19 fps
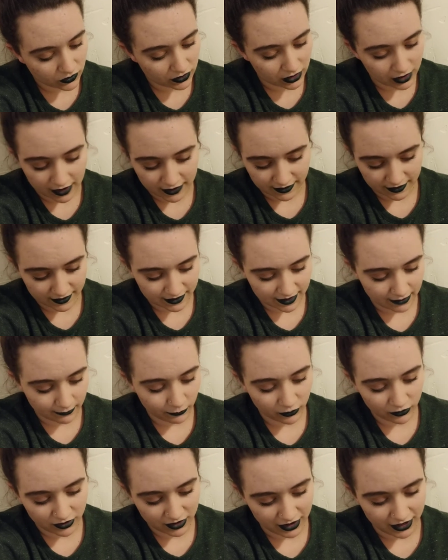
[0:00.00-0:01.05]
has the same
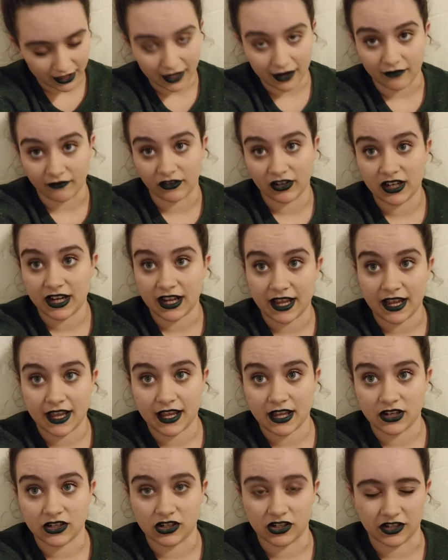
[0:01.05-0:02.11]
routine every
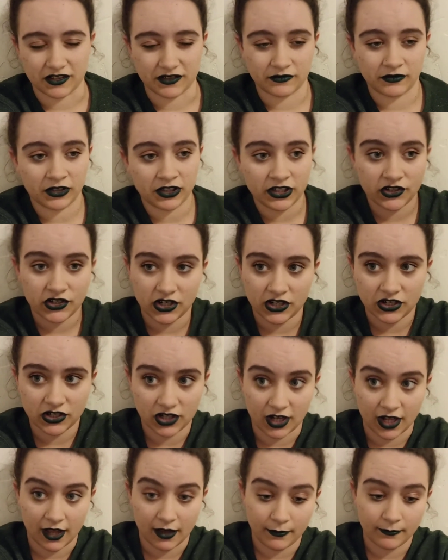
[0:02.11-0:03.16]
day. She doesn't really change
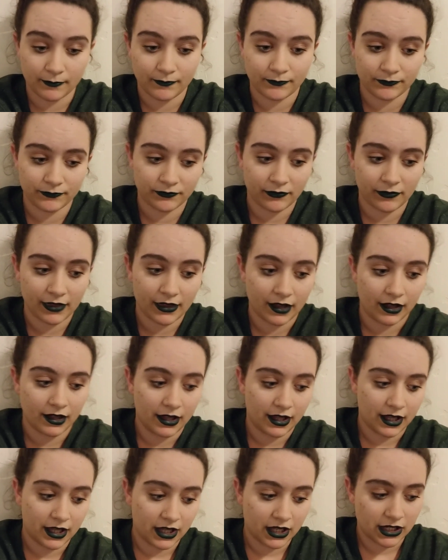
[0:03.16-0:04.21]
it up
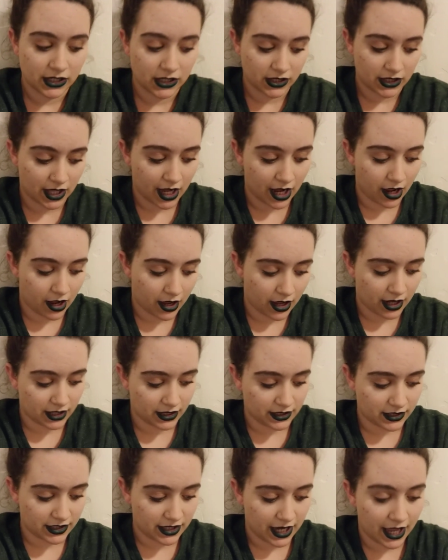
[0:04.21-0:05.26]

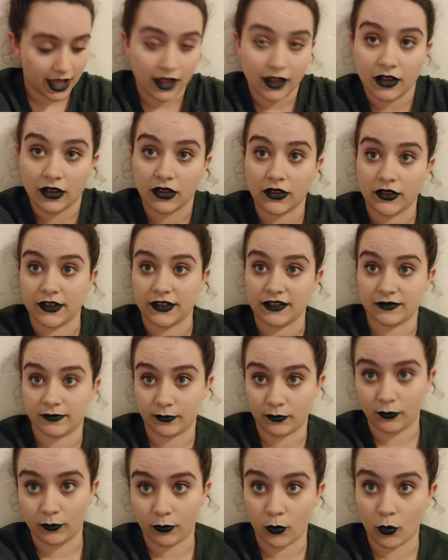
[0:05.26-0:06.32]
until this
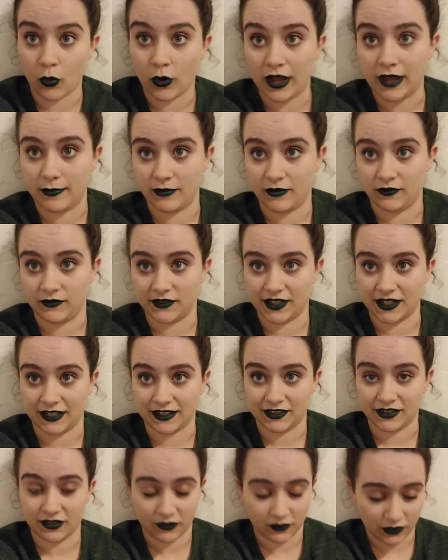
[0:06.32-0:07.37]
boy moves
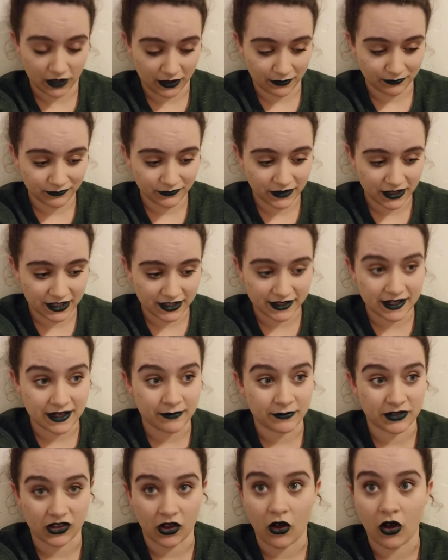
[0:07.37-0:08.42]
next door. His
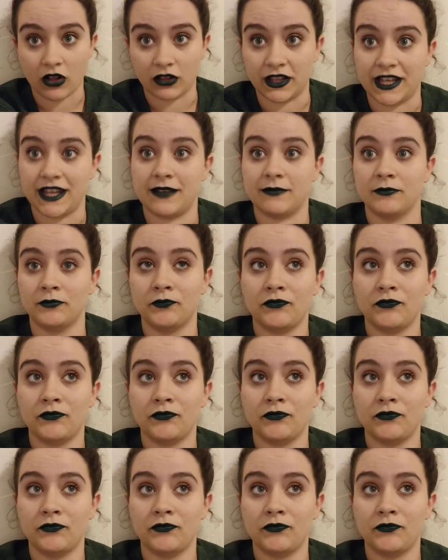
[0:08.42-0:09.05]
name is Ollie.